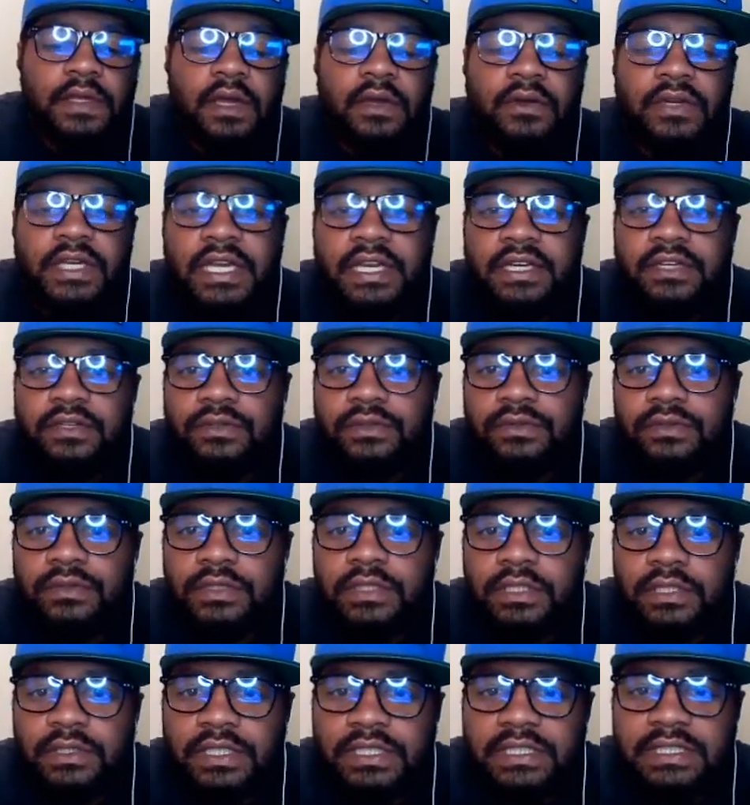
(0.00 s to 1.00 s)
Okay, cool.
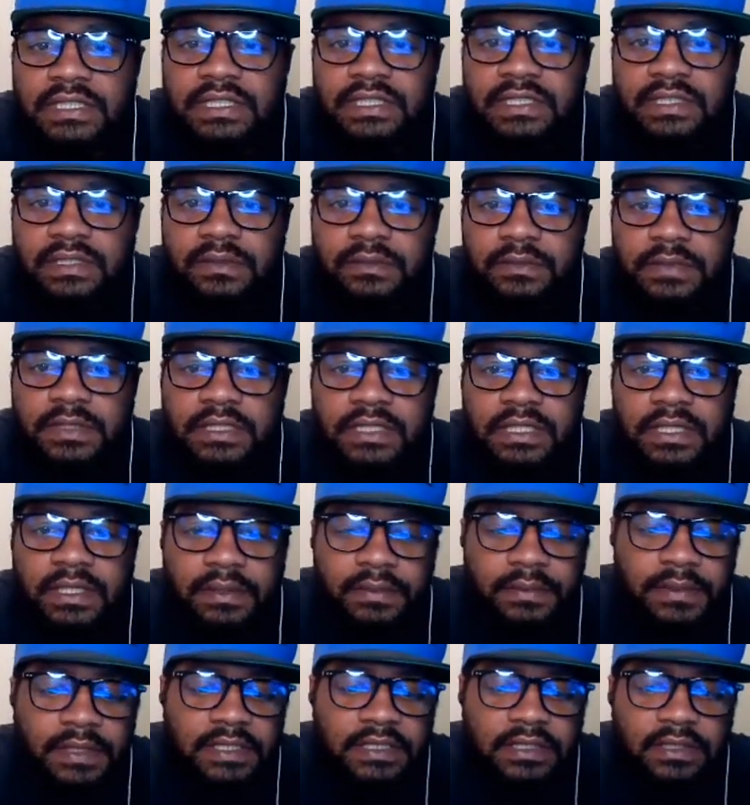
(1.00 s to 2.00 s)
So the system is
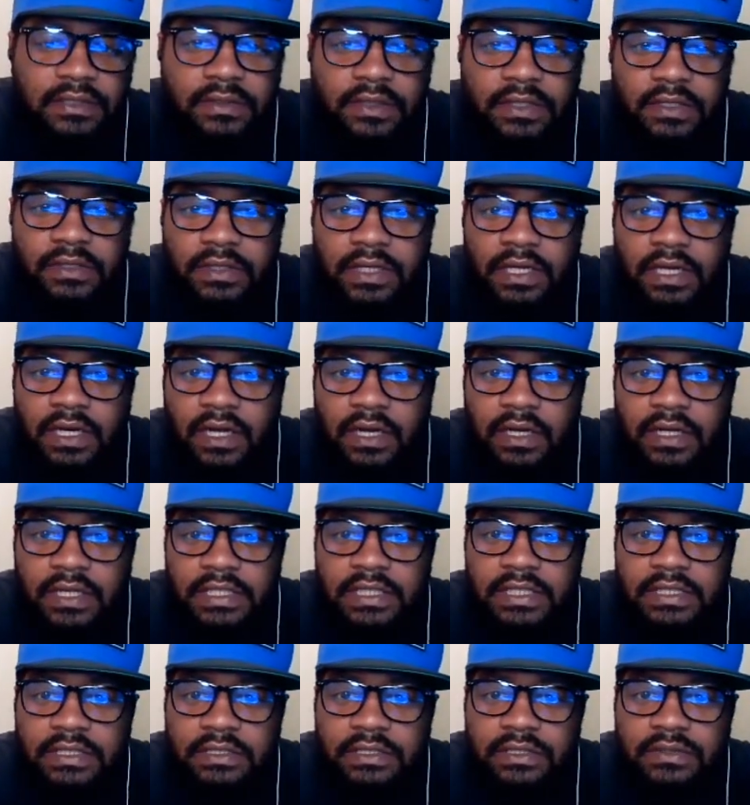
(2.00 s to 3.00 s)
up. Let's go down and log
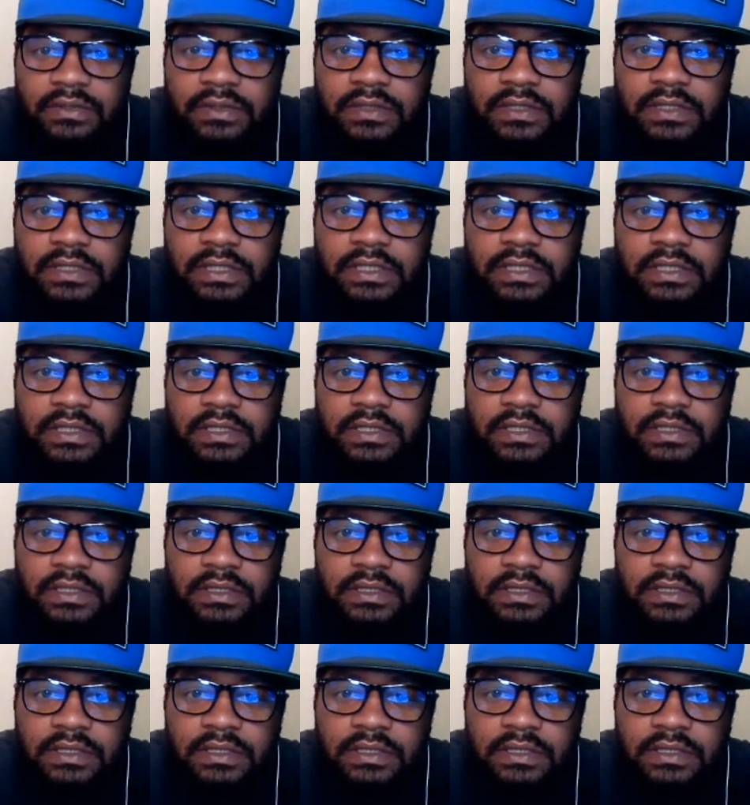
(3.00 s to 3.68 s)
into it.